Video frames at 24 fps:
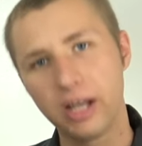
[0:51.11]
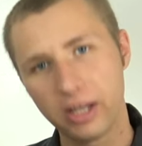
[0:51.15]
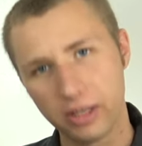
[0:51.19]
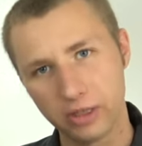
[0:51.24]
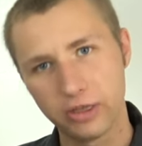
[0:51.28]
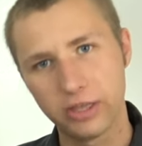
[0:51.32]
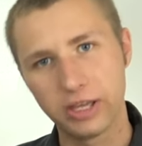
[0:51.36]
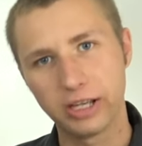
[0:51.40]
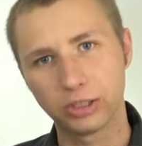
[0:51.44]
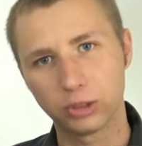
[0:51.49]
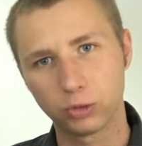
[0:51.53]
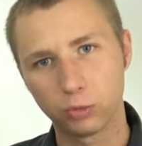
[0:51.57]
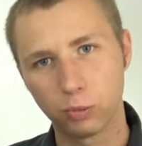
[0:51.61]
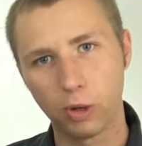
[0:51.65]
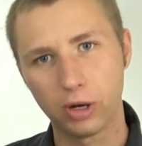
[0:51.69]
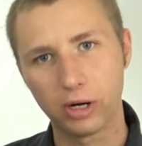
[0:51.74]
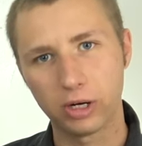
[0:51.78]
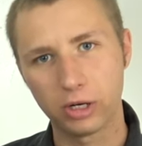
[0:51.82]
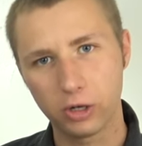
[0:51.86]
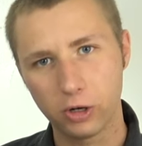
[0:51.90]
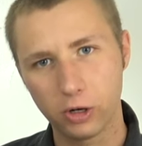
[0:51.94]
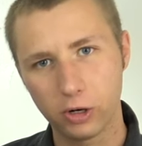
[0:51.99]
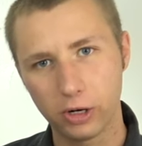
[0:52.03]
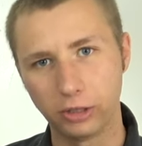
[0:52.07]
this
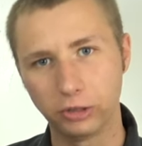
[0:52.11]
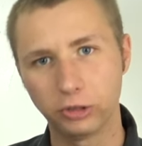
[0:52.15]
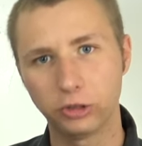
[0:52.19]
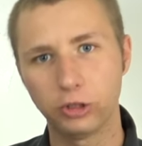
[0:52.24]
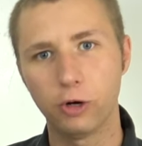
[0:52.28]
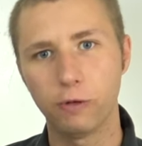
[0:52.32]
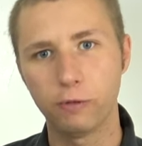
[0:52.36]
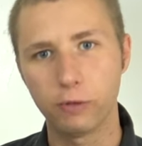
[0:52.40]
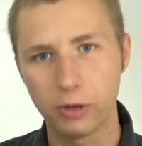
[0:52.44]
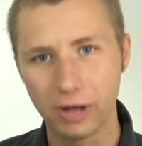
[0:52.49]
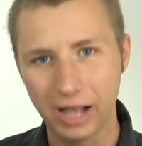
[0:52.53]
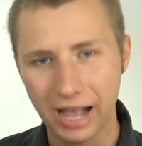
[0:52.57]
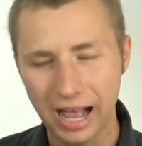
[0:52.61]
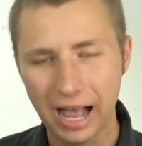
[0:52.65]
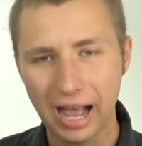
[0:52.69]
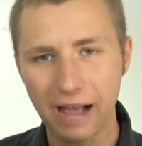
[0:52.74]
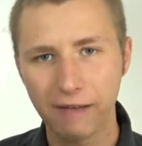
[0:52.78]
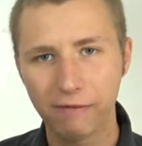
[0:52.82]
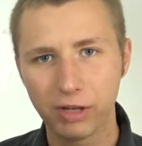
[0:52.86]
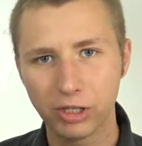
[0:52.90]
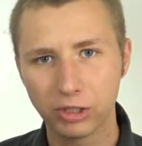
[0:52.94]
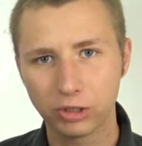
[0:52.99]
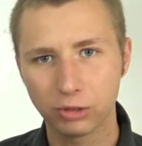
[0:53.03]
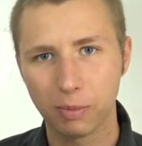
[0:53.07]
one couldn't. So if you
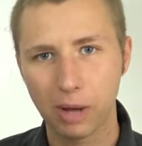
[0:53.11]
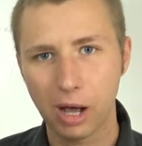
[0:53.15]
have this